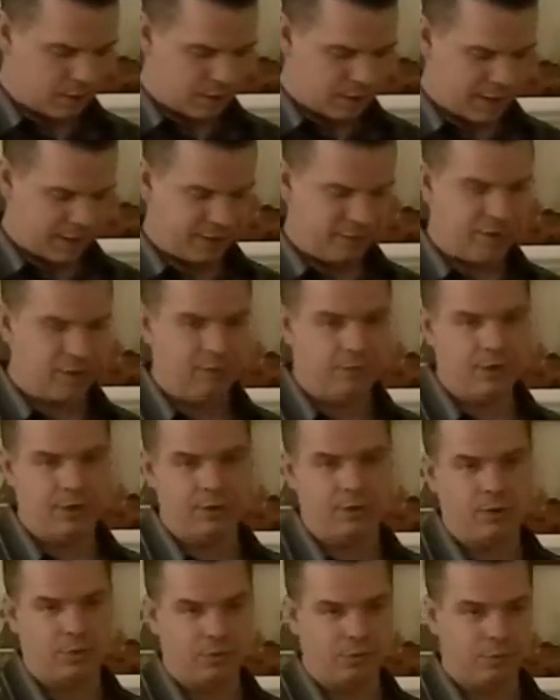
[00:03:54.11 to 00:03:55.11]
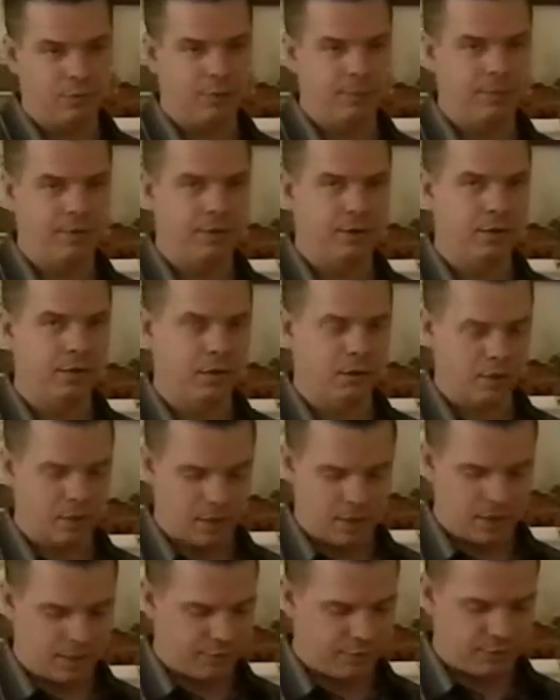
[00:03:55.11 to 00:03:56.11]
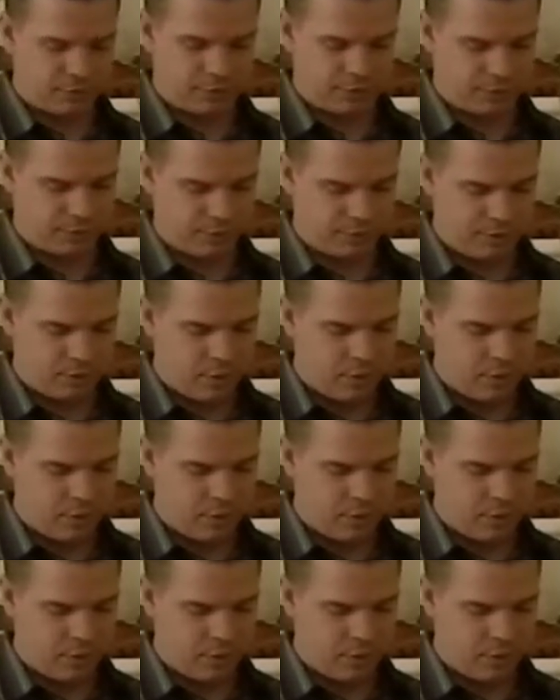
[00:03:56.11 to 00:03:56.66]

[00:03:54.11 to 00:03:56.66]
negativity towards women, and I certainly